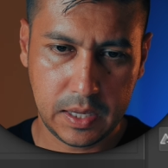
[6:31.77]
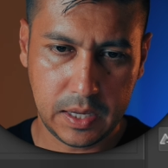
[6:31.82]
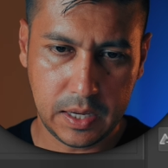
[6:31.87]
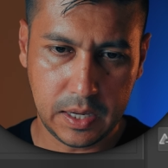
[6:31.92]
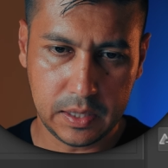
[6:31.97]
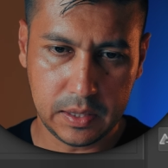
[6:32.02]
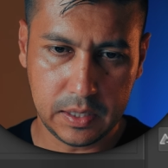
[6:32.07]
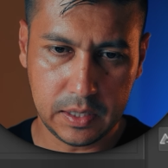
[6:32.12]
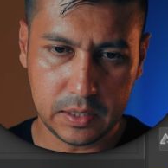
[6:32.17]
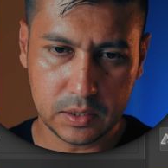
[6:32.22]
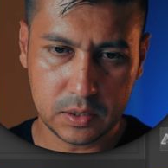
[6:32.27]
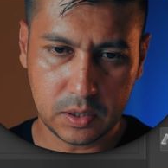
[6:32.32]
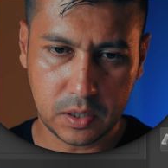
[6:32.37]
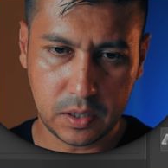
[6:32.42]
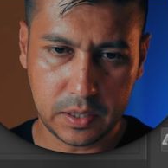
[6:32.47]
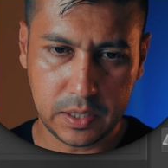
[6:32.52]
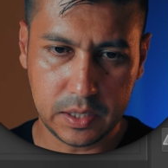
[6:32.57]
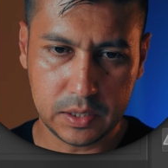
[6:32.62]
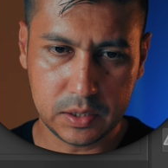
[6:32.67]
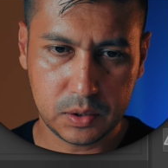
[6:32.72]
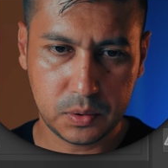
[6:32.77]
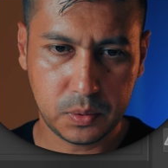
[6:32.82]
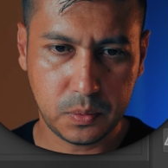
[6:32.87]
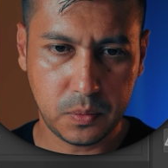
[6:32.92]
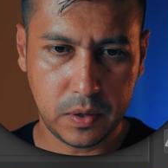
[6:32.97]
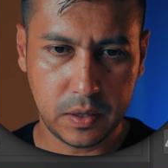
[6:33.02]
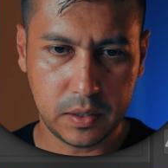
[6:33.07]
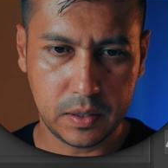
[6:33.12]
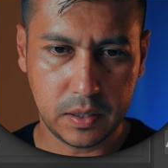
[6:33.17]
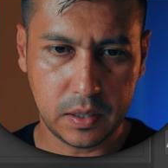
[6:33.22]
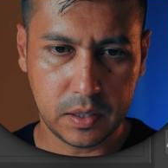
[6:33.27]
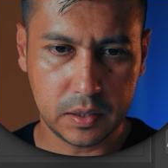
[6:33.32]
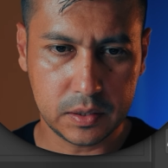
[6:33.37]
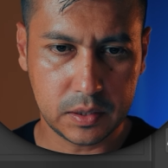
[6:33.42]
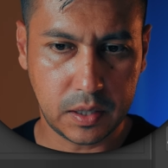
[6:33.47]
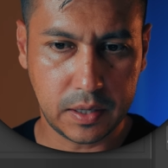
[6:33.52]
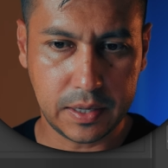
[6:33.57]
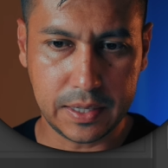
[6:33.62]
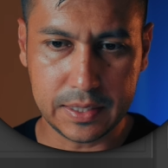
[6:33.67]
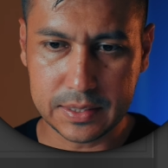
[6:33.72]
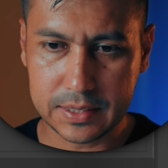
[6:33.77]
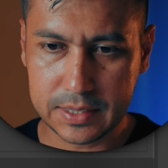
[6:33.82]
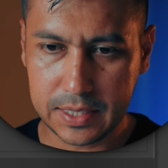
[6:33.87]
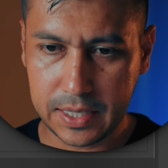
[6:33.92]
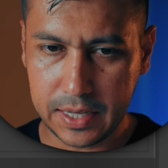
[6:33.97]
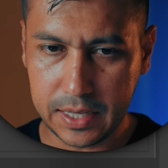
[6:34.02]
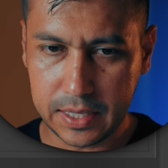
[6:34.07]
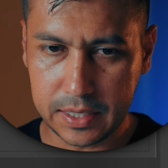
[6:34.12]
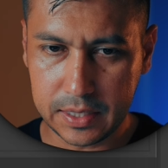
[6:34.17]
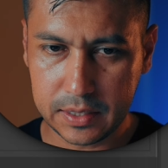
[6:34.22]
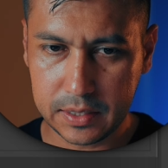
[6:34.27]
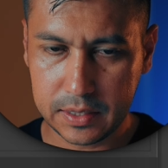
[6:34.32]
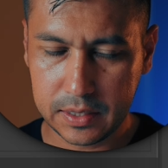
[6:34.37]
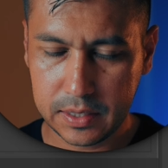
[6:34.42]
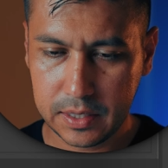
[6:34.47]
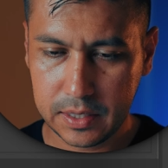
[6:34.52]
And then target 10,